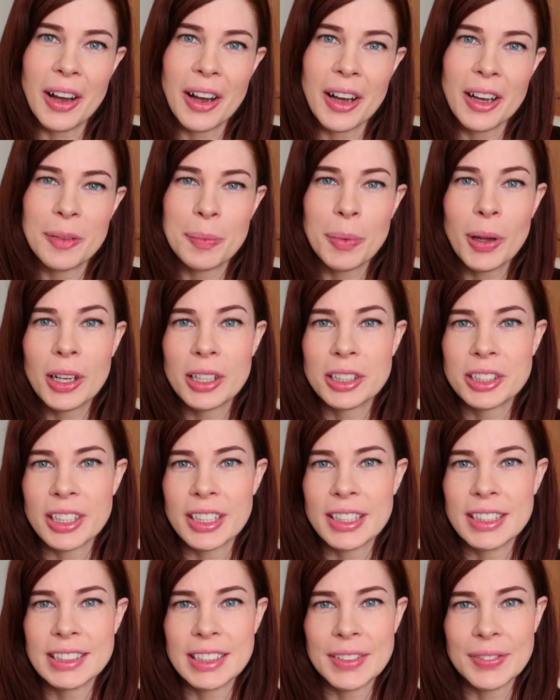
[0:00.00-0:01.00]
I
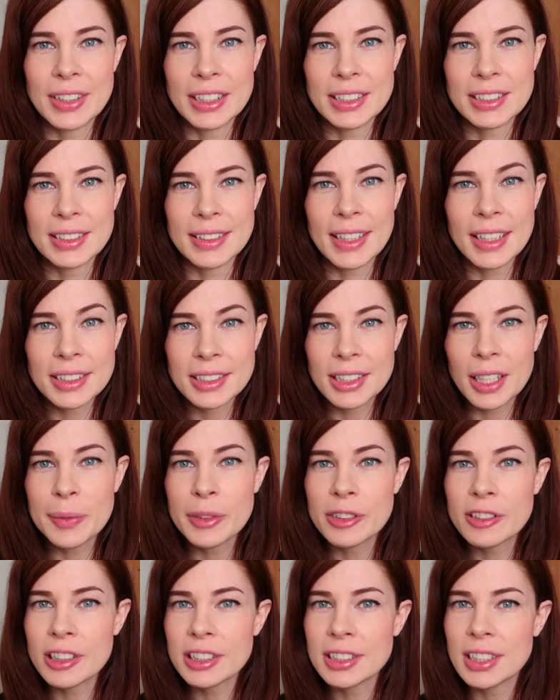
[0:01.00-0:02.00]
apologise if this does come
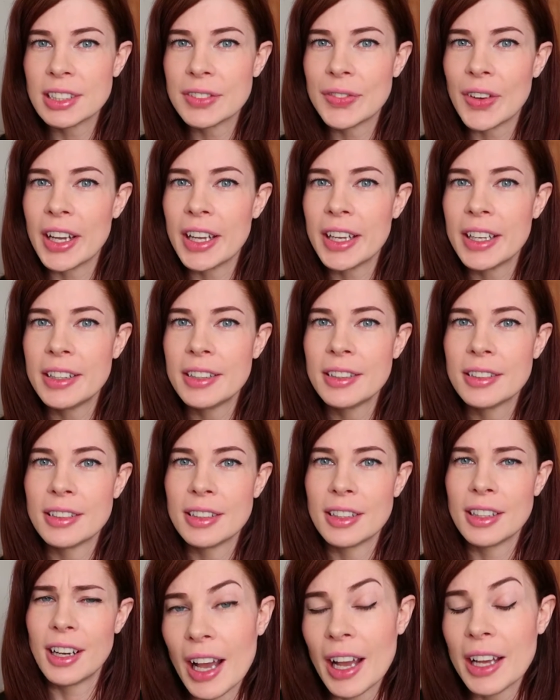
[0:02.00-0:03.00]
across as vain.
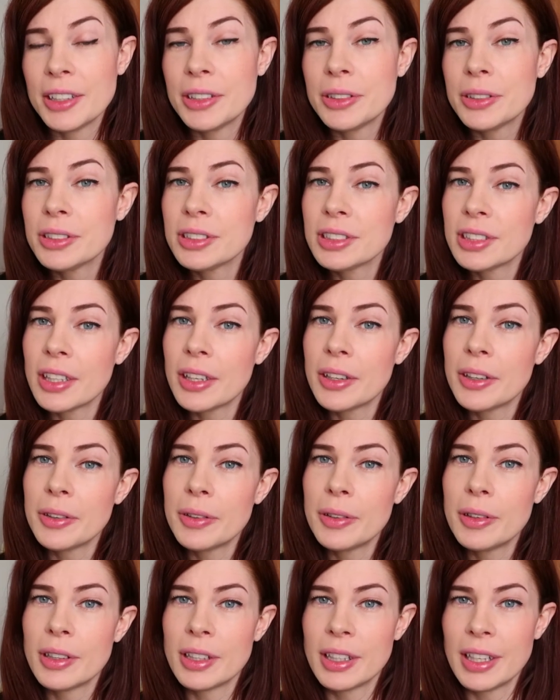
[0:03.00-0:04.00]
And
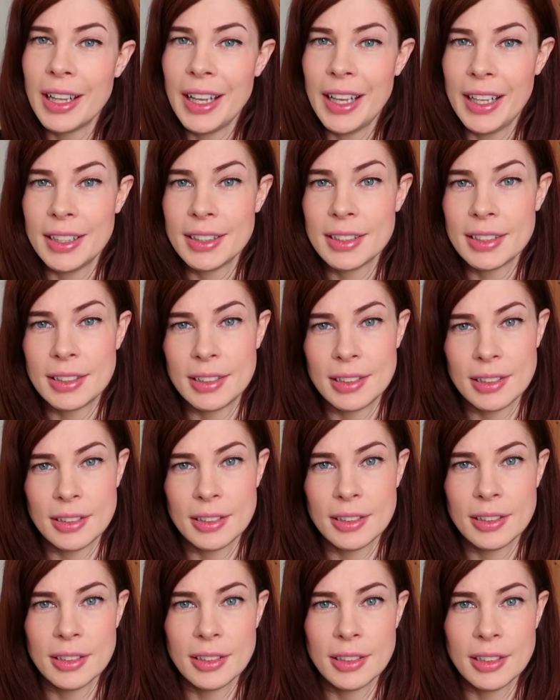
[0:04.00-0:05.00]
also, it's
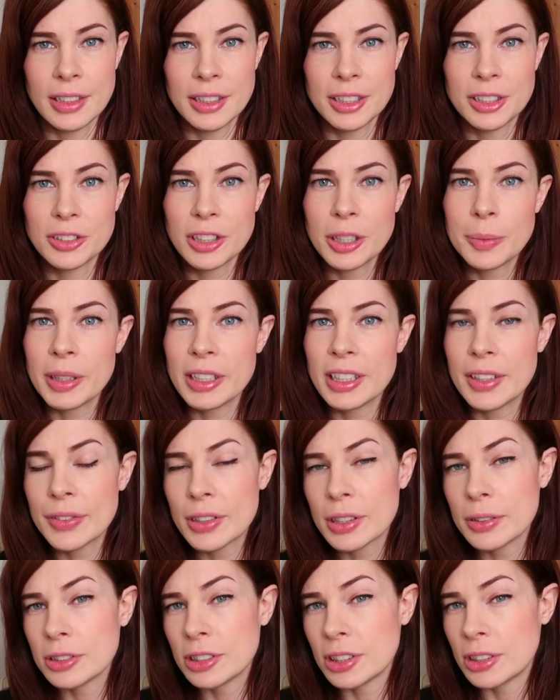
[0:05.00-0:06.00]
extremely
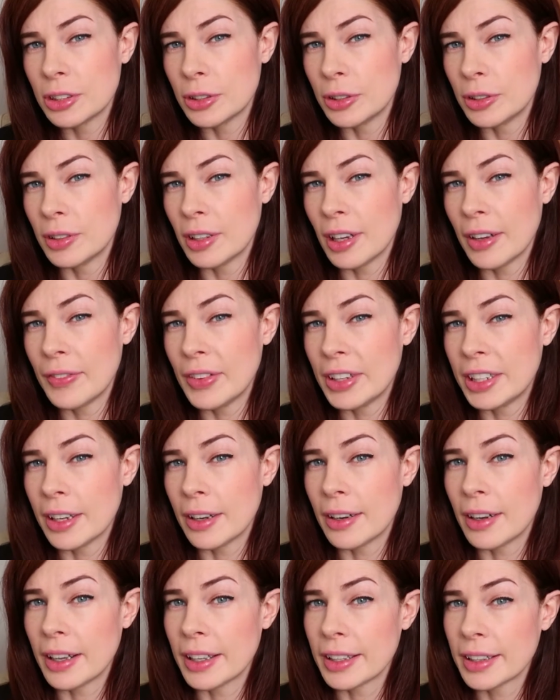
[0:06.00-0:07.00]
difficult to do a
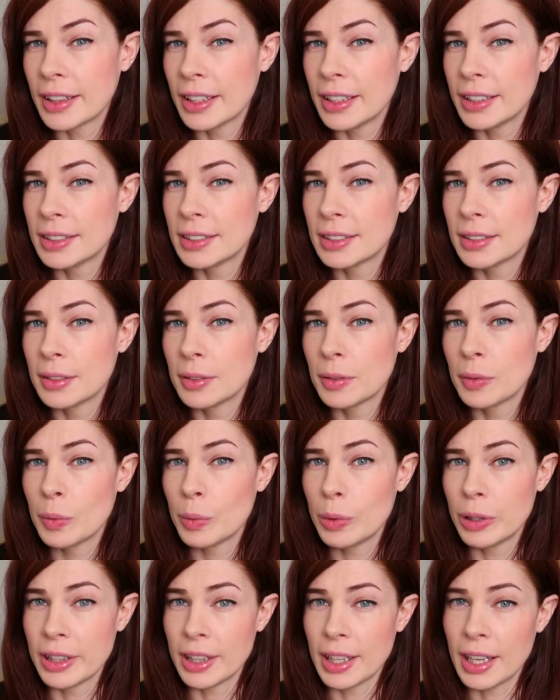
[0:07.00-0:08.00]
video like this
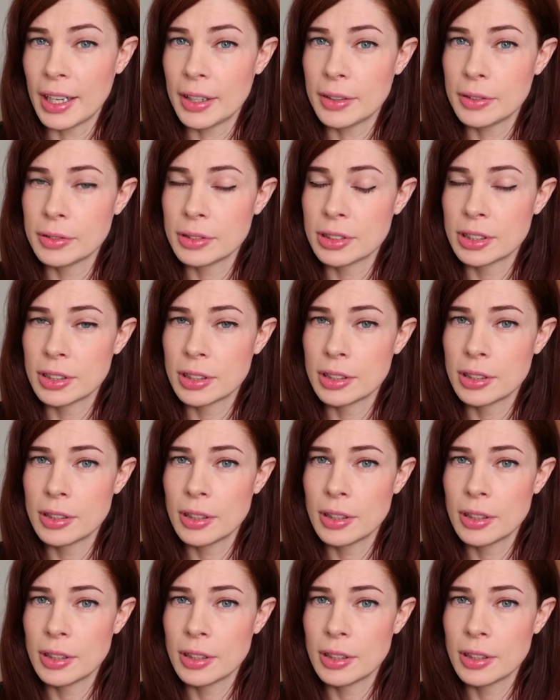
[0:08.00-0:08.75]
without